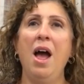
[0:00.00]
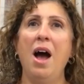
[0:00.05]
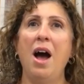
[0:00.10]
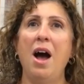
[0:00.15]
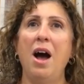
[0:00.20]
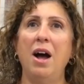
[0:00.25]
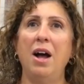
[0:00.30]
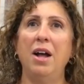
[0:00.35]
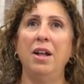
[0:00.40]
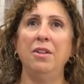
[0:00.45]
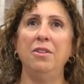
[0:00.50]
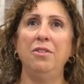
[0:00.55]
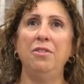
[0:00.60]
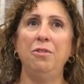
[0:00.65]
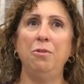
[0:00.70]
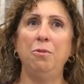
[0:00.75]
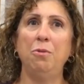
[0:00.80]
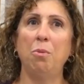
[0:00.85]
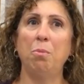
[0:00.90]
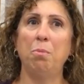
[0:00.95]
This
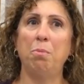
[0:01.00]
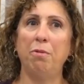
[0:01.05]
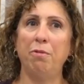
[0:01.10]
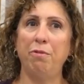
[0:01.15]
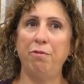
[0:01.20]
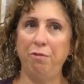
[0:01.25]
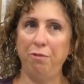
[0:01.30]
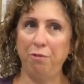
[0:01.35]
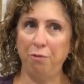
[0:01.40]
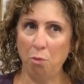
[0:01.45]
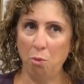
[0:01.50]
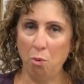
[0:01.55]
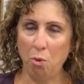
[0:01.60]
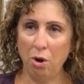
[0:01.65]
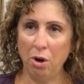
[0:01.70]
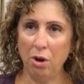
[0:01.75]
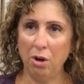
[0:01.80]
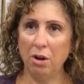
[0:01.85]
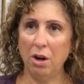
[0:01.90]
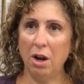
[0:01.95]
is
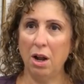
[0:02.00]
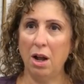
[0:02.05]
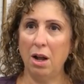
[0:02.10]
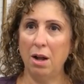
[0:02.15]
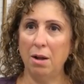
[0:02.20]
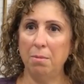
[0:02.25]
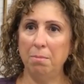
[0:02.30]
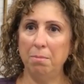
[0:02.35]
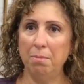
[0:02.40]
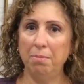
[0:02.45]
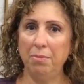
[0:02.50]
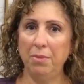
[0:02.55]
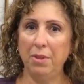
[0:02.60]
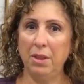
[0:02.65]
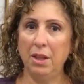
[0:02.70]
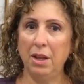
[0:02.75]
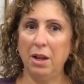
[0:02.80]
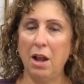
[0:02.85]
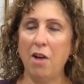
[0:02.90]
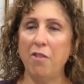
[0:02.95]
before
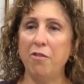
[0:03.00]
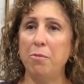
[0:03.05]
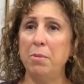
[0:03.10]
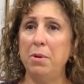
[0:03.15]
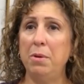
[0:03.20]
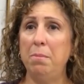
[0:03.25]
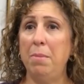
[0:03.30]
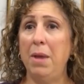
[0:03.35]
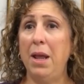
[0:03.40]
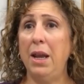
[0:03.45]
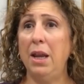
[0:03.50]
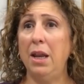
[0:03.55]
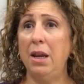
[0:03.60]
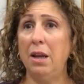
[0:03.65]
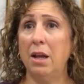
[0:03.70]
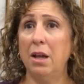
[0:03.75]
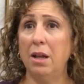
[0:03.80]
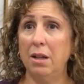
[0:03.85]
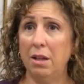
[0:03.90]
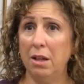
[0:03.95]
the government made
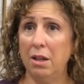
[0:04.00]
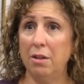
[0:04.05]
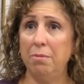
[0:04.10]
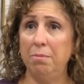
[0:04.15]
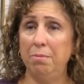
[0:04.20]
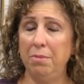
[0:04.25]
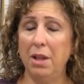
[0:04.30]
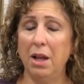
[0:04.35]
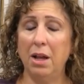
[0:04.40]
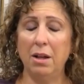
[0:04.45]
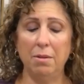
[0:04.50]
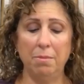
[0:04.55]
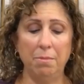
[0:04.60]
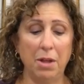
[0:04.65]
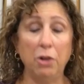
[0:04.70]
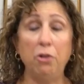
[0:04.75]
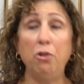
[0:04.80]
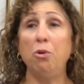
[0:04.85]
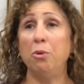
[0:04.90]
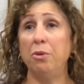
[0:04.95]
it a
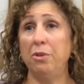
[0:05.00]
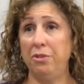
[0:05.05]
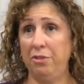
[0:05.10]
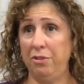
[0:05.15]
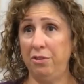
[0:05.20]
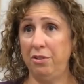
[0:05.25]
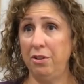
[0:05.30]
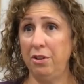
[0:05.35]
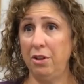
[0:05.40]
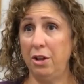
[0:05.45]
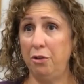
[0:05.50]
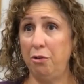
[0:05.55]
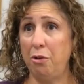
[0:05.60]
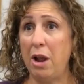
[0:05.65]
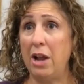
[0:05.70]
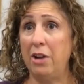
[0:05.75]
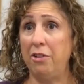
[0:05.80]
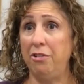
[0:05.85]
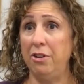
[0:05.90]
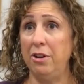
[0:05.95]
tourist
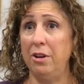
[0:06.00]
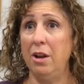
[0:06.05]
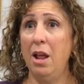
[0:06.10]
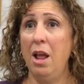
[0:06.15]
attraction.